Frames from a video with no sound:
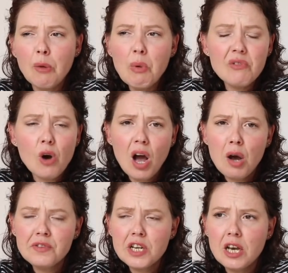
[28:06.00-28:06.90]
We've got
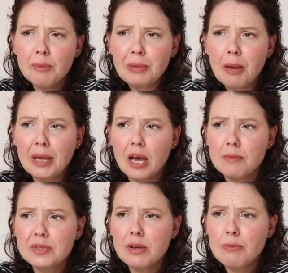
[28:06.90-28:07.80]
half term coming
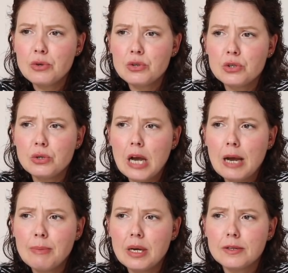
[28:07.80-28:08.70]
up, so I'm not sure
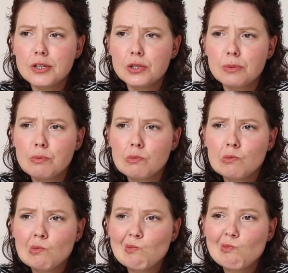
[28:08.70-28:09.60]
how much
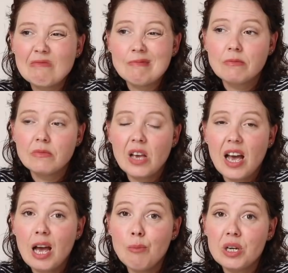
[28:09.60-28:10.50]

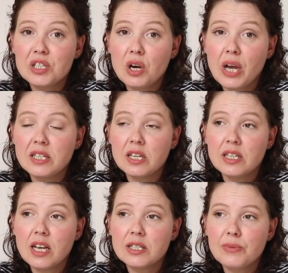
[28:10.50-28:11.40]
I'll get
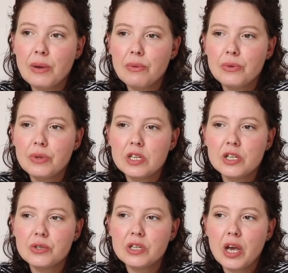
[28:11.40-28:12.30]
done next week with all the
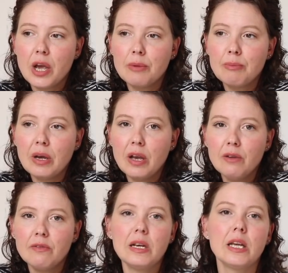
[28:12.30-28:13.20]
children home, but
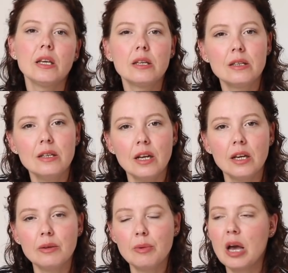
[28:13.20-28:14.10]
hopefully
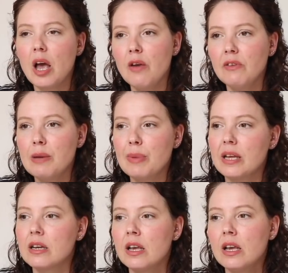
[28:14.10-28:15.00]
a
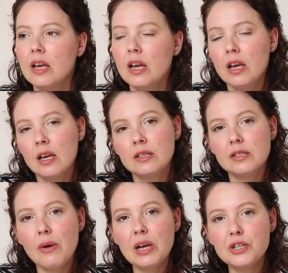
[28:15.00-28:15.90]
bit.
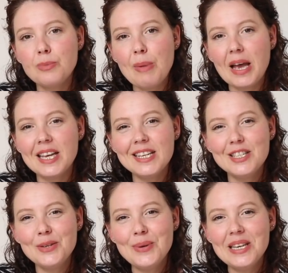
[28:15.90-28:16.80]
So I should be back in
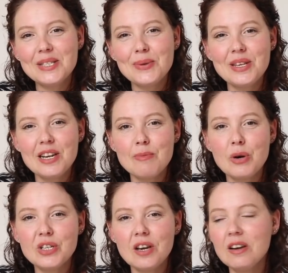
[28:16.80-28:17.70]
2 weeks with another
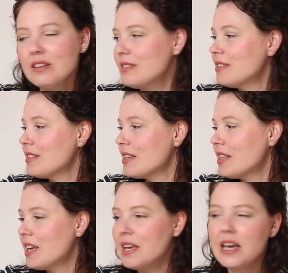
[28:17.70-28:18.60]
podcast.
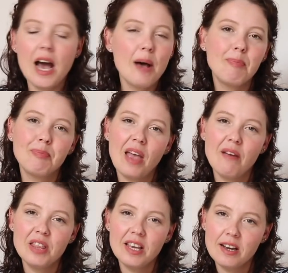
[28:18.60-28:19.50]
The
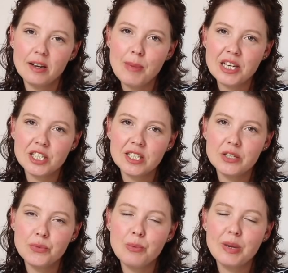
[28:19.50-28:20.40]
everything that I
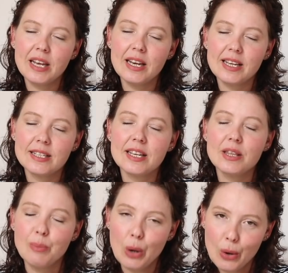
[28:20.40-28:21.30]
mentioned will be linked in
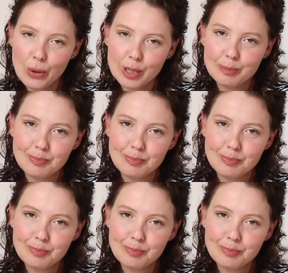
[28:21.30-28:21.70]
the blog.